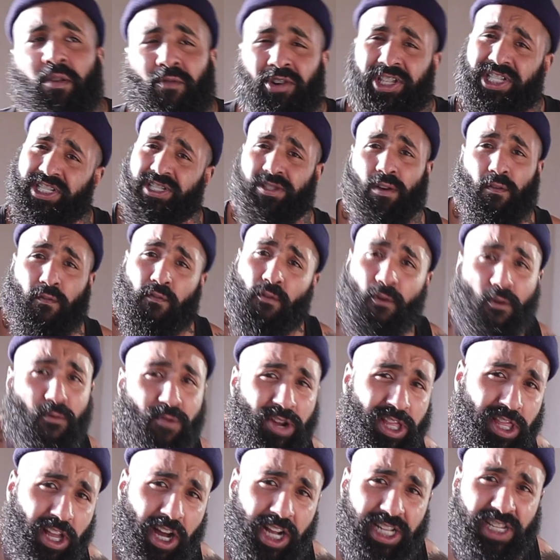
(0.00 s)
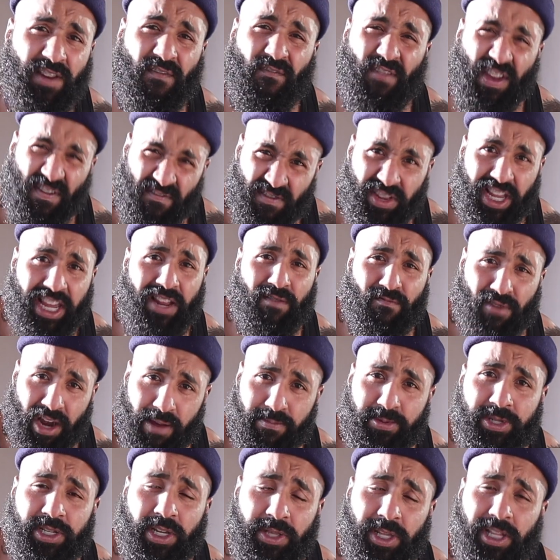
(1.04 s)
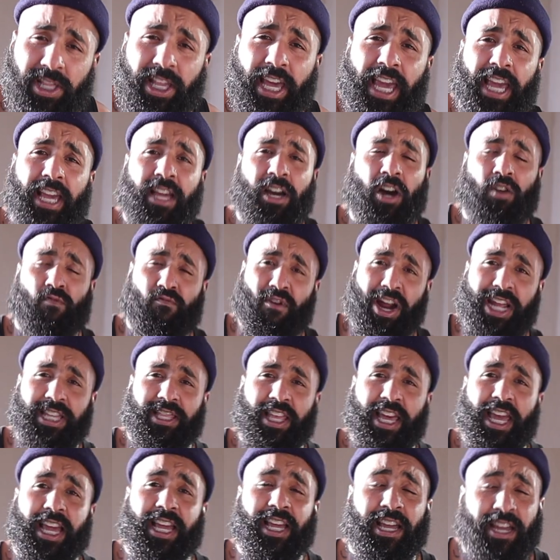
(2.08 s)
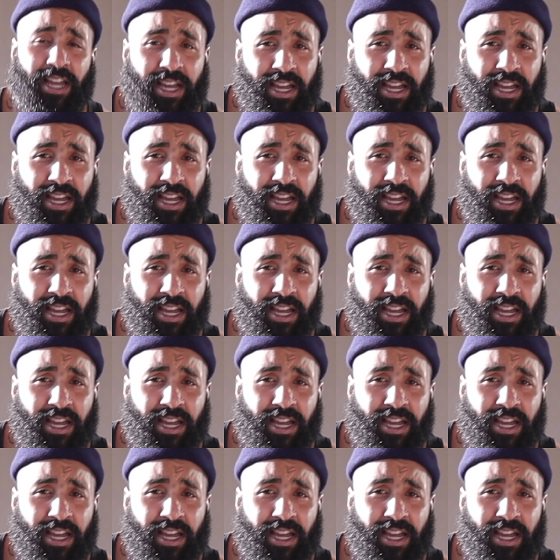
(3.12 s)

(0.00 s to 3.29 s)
which is a forward lunge, 15 reps on the leg, on right leg,